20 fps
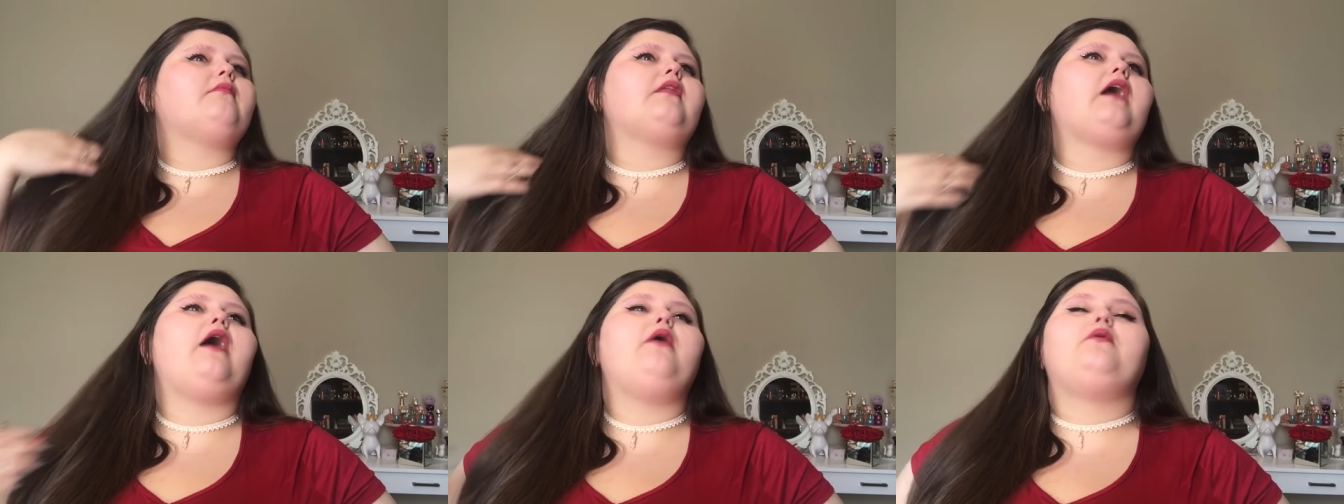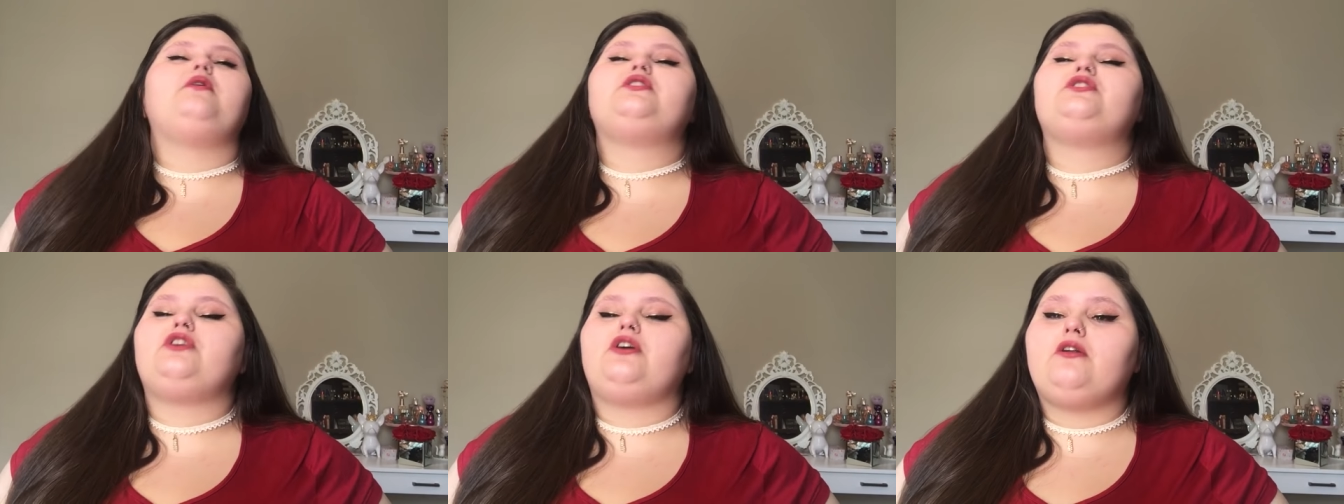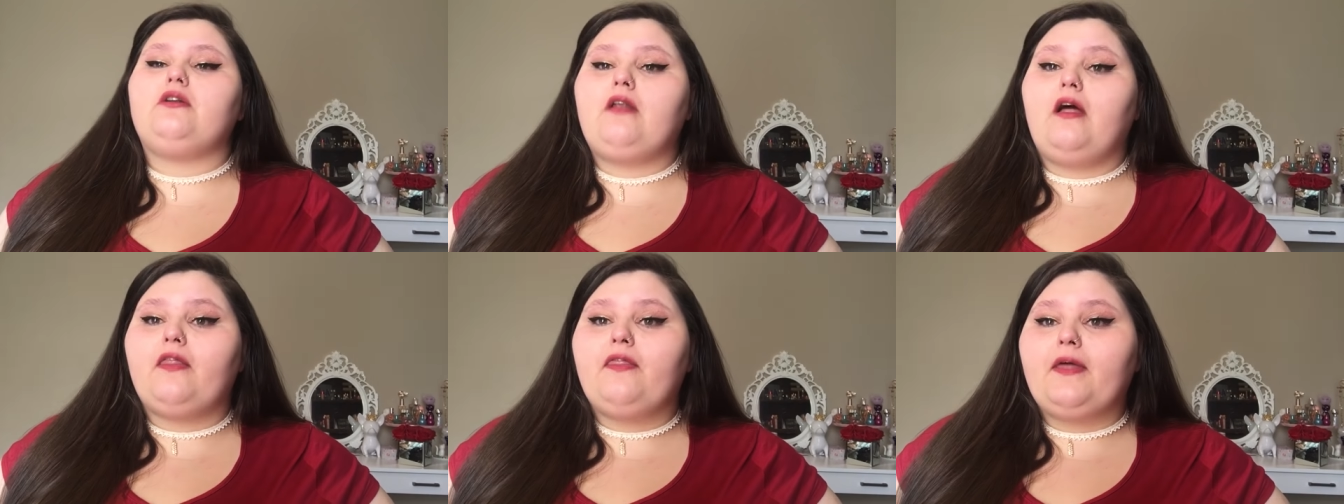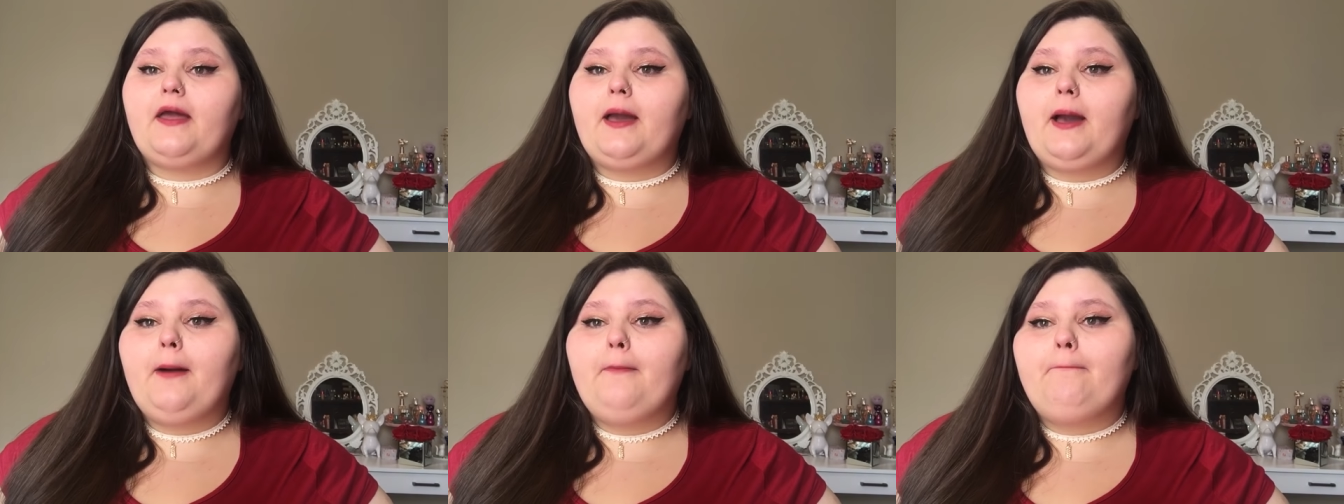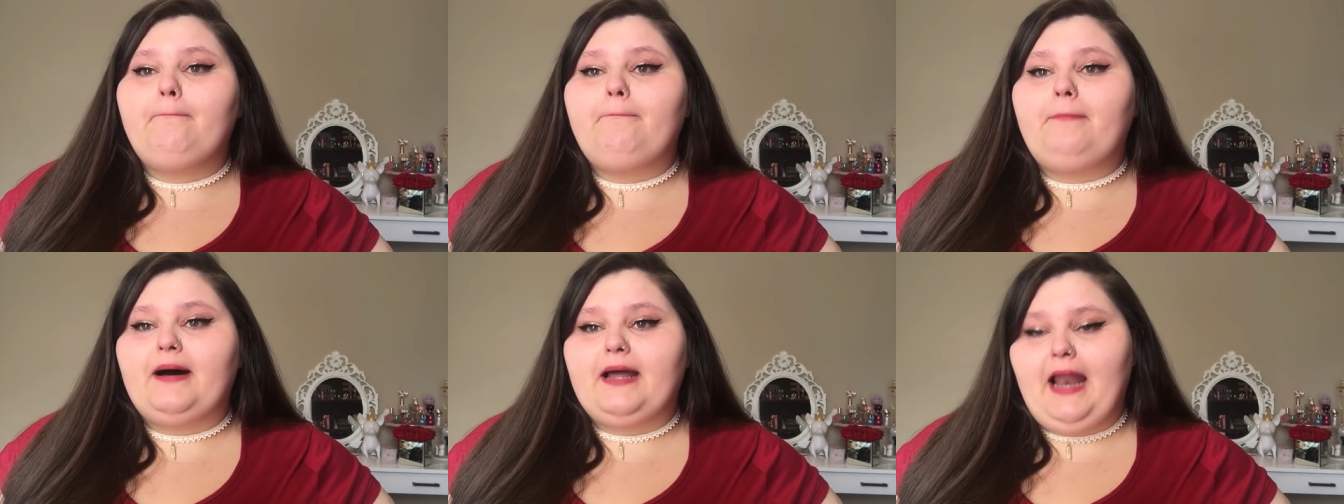I wish her nothing
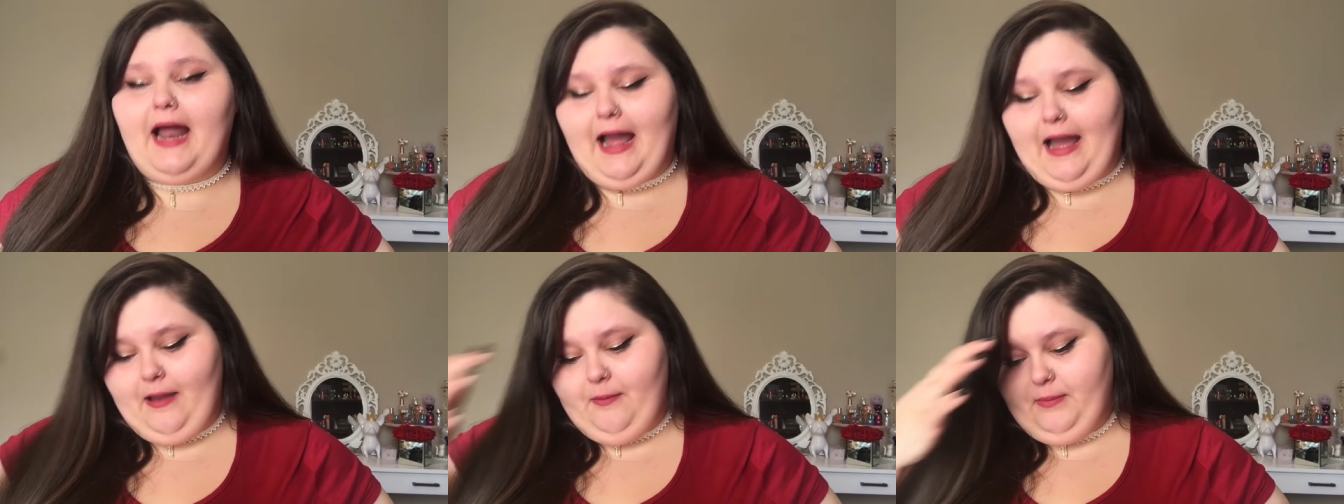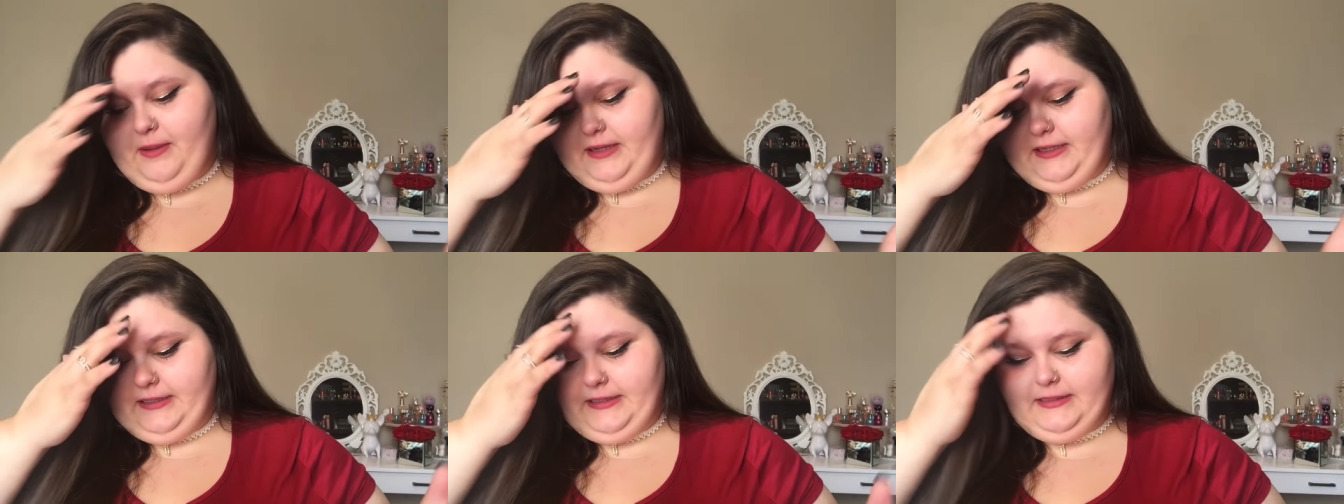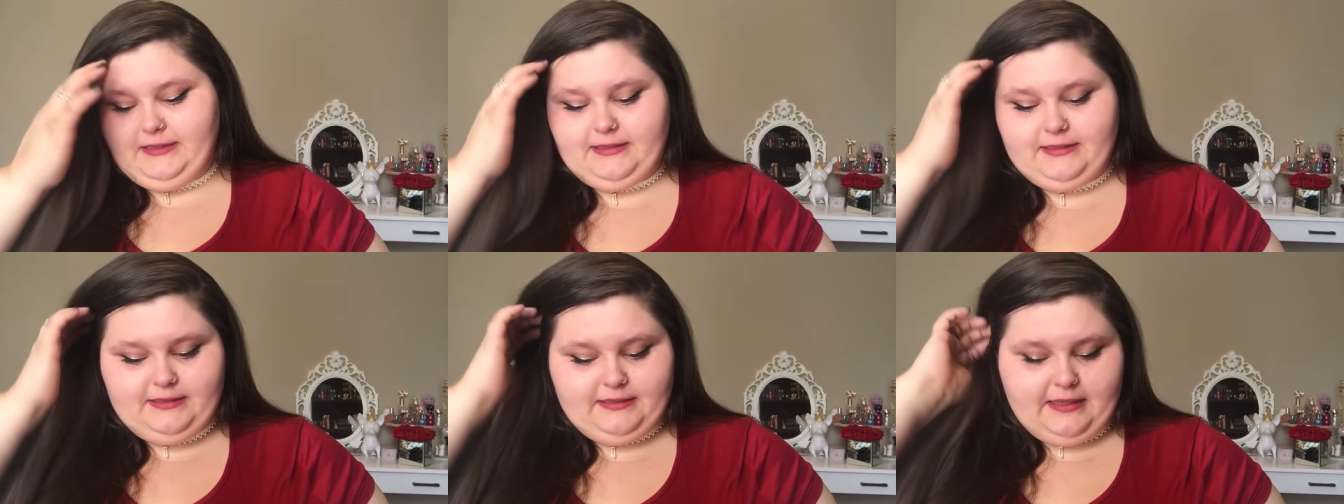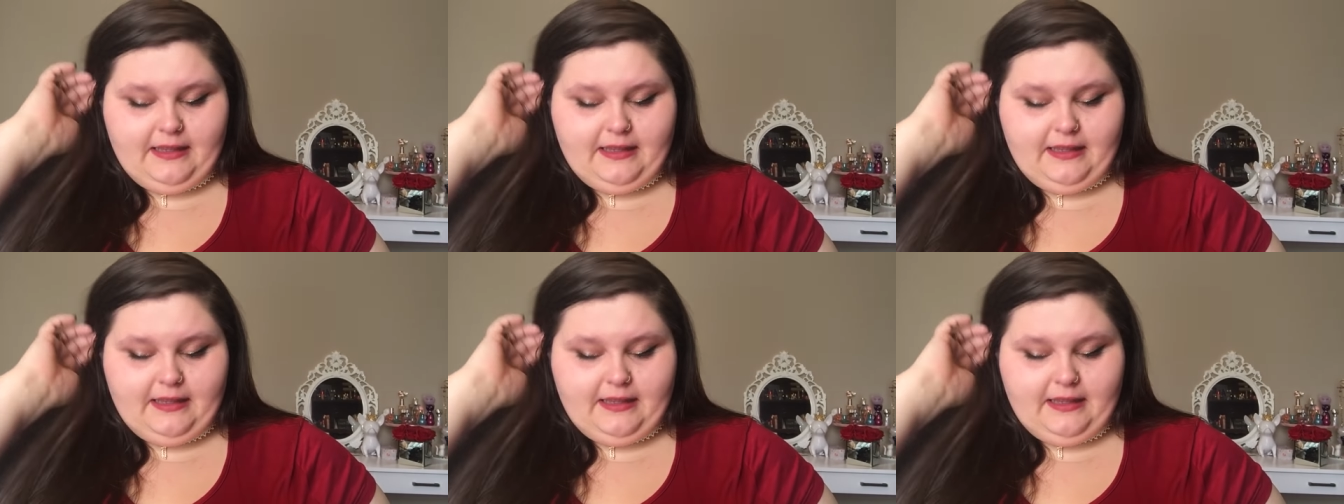but happiness.